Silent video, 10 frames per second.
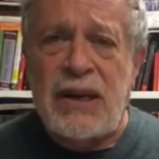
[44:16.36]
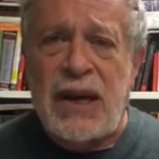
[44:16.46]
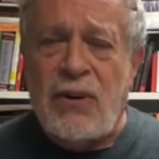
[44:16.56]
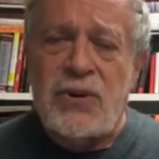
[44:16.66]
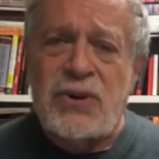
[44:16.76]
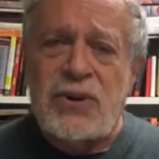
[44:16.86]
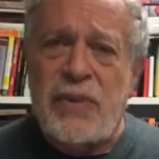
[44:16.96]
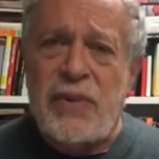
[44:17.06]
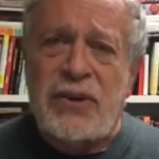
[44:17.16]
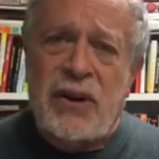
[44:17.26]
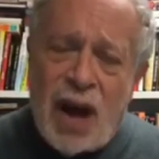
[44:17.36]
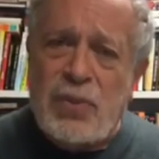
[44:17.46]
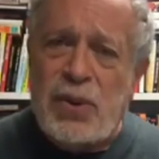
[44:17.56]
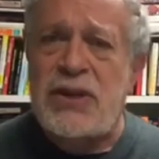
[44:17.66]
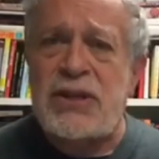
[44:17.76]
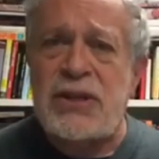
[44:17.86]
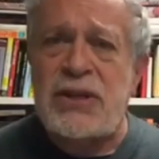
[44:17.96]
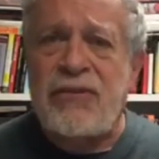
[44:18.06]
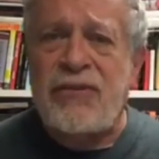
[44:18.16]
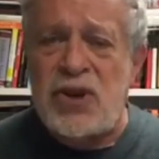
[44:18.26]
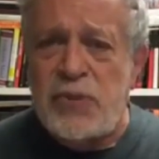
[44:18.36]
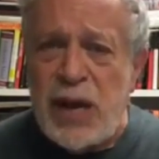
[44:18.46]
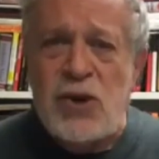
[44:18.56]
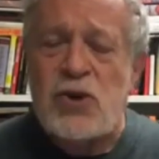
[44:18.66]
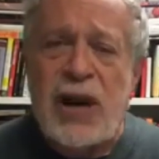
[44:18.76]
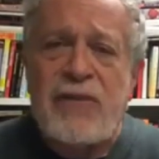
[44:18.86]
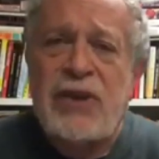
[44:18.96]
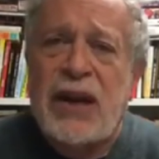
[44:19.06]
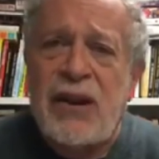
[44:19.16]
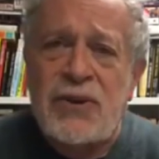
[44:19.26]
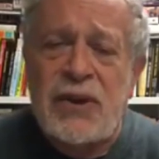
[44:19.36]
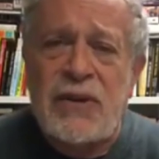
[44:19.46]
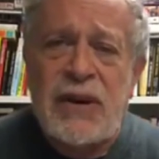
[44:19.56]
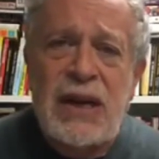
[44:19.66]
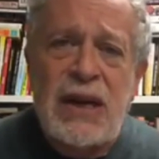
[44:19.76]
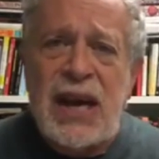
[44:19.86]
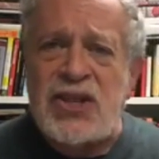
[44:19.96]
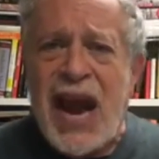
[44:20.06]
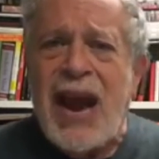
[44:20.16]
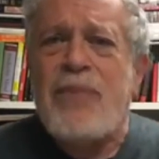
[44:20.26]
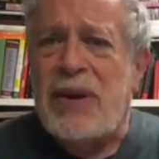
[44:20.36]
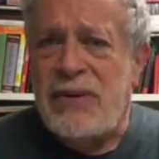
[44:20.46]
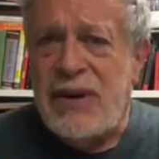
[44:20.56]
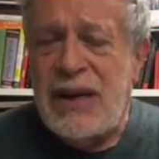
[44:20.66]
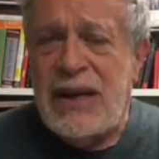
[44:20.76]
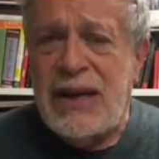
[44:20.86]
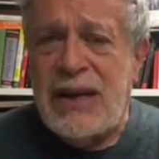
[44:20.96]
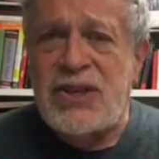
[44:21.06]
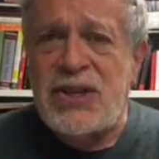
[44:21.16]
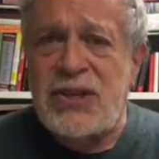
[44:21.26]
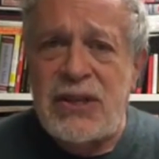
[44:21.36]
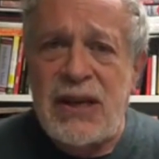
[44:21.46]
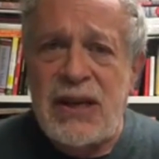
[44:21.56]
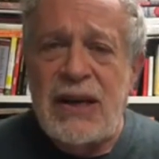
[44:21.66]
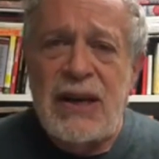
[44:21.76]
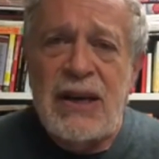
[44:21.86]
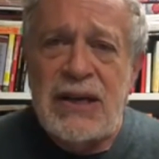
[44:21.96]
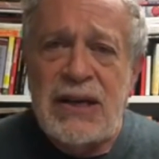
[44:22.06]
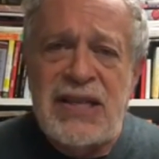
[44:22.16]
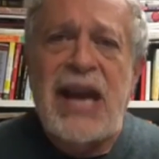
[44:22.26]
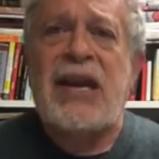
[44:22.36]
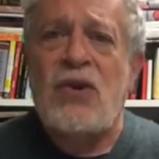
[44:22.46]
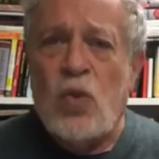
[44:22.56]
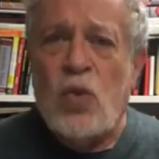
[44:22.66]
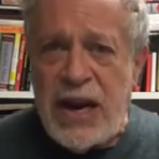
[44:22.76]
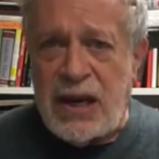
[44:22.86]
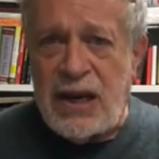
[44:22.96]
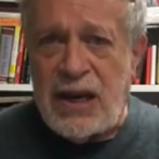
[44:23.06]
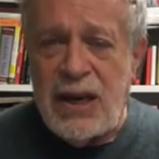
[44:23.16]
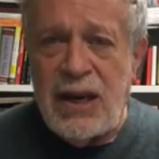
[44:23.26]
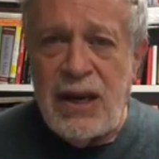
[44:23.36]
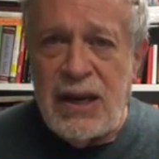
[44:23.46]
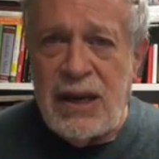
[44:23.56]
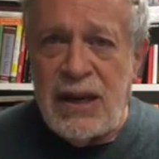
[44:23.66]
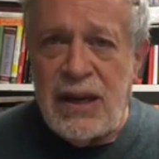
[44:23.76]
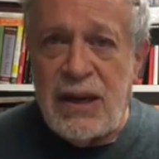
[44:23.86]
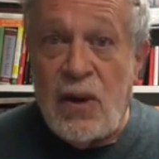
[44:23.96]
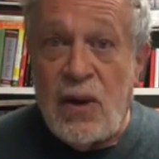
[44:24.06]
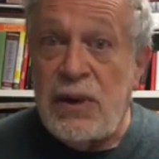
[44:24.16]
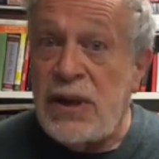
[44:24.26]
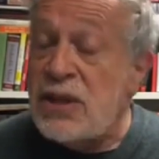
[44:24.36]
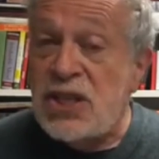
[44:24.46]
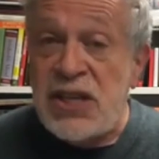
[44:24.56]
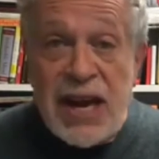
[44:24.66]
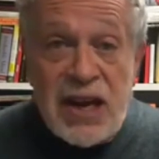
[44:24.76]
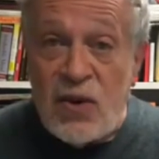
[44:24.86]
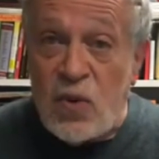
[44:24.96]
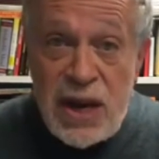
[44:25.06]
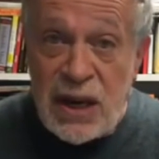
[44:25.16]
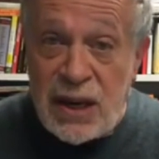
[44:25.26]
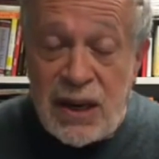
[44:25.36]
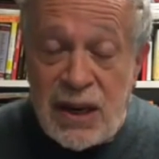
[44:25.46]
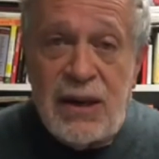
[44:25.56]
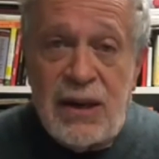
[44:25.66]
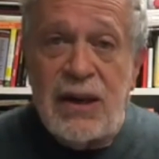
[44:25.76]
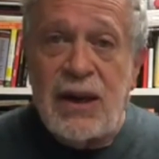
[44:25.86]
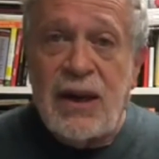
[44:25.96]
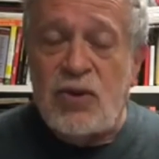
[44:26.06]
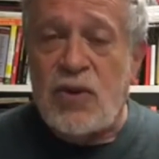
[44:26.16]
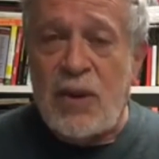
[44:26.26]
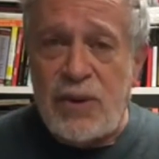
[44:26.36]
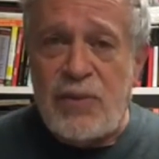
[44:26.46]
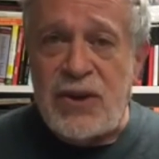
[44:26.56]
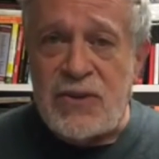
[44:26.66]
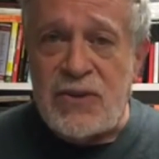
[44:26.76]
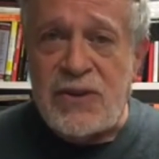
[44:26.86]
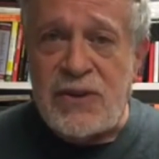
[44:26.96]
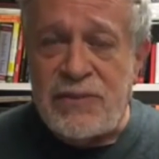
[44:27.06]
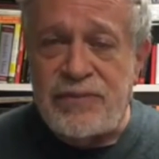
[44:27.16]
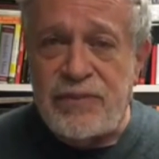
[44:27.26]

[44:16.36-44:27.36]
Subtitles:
and also about Yiannopoulos and free speech and everything else that has happened this second week, only the second week of the Trump administration,